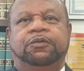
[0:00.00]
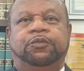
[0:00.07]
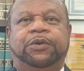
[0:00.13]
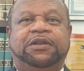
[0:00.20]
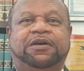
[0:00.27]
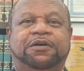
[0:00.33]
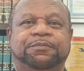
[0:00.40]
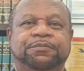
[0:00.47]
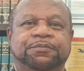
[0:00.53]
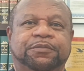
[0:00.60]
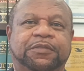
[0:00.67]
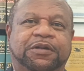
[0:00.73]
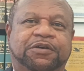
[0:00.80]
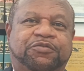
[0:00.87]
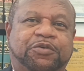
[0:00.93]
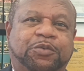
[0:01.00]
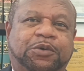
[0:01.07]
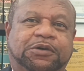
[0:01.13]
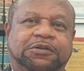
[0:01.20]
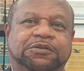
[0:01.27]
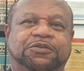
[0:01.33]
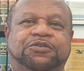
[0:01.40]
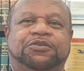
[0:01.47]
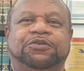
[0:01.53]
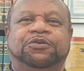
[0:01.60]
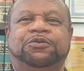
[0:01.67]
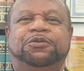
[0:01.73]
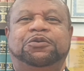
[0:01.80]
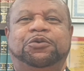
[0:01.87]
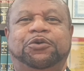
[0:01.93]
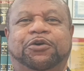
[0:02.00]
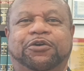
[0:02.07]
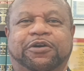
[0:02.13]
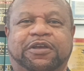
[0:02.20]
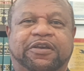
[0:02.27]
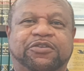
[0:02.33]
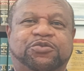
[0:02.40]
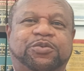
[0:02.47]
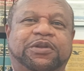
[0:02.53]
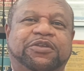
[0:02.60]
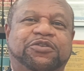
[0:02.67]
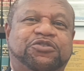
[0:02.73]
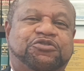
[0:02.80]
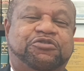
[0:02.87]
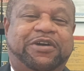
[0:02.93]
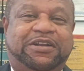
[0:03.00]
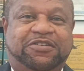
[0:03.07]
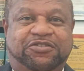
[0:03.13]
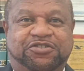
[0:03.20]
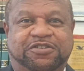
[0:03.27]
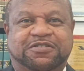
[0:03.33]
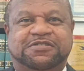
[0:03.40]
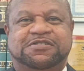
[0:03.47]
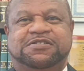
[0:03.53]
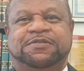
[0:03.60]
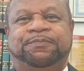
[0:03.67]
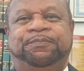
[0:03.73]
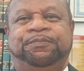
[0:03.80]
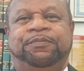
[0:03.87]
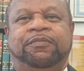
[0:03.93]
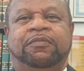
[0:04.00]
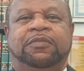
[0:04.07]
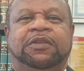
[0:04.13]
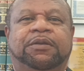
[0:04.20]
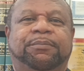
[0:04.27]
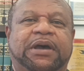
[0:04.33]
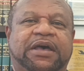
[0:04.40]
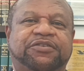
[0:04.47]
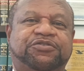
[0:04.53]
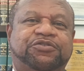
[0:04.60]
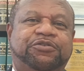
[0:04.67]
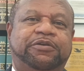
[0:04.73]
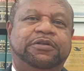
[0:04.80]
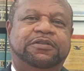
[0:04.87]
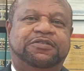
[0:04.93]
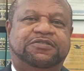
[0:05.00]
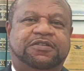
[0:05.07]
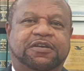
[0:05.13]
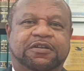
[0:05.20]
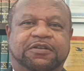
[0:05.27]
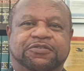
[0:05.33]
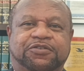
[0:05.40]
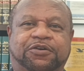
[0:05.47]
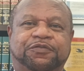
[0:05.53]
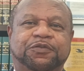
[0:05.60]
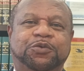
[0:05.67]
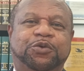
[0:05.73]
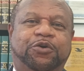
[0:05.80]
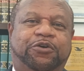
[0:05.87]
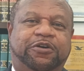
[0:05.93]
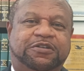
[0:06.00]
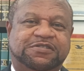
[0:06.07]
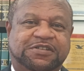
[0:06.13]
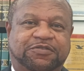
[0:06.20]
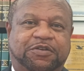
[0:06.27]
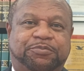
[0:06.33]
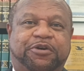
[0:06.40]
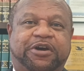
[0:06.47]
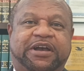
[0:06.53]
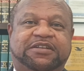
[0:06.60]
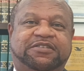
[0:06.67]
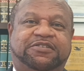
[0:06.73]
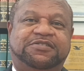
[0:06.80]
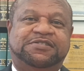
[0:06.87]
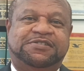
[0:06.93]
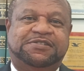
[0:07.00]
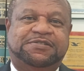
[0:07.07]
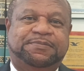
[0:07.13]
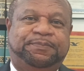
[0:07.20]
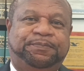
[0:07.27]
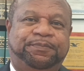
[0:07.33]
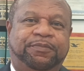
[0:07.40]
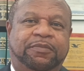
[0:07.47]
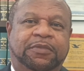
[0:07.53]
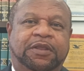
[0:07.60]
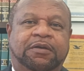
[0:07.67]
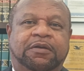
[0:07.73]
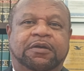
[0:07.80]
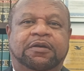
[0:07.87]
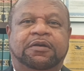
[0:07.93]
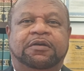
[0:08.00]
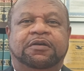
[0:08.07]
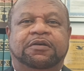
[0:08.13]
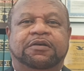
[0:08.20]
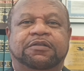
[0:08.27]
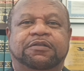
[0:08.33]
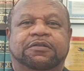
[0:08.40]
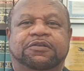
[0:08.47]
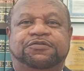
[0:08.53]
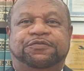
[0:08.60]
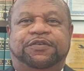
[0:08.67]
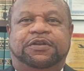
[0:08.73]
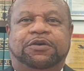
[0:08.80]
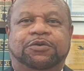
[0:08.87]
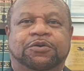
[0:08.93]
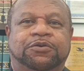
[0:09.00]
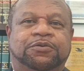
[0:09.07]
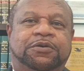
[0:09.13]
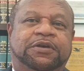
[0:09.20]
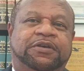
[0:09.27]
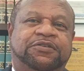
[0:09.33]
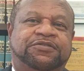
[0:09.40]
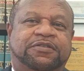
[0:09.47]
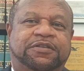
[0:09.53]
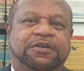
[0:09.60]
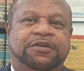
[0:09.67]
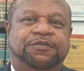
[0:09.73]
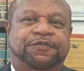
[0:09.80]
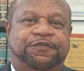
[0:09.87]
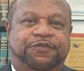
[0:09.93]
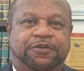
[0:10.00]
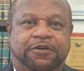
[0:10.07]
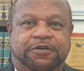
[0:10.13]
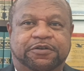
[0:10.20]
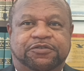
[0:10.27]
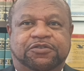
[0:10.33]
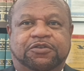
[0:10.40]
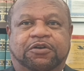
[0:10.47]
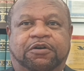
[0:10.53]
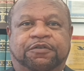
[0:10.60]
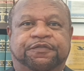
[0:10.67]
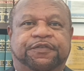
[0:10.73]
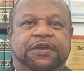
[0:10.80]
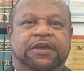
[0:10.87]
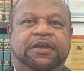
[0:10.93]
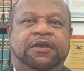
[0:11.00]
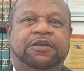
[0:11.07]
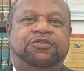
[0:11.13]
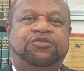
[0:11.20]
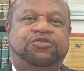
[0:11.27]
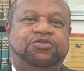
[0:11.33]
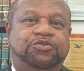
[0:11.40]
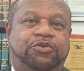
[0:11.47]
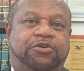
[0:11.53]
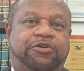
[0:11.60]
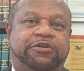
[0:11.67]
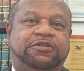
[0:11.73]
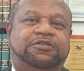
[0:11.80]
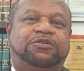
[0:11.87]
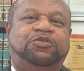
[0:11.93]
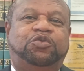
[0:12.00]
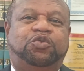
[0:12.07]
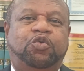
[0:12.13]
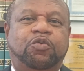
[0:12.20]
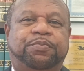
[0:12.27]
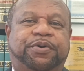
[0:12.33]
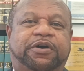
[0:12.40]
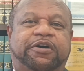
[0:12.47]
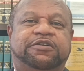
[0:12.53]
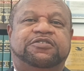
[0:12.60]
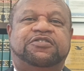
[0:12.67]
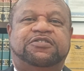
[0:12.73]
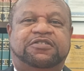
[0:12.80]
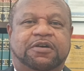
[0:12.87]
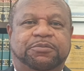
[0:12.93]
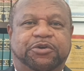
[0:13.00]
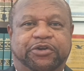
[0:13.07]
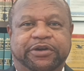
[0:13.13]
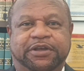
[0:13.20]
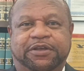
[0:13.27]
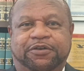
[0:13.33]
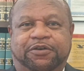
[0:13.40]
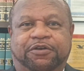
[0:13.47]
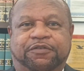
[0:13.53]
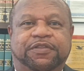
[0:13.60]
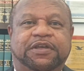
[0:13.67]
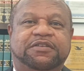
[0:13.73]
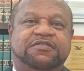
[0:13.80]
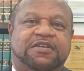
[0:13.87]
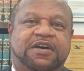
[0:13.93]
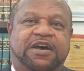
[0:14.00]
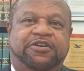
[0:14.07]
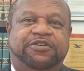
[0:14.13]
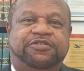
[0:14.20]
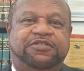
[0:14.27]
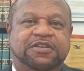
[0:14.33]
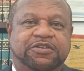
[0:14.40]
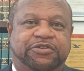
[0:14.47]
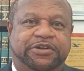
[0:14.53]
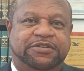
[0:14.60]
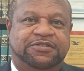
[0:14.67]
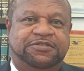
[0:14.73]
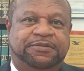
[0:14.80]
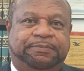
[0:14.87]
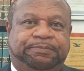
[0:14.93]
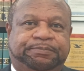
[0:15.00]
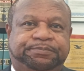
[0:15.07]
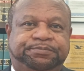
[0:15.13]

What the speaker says: Welcome everyone to New York Case Winning Strategies, Mastering the Skills of New York Civil Practice. This video is the first of a short two-part summary of the entire series.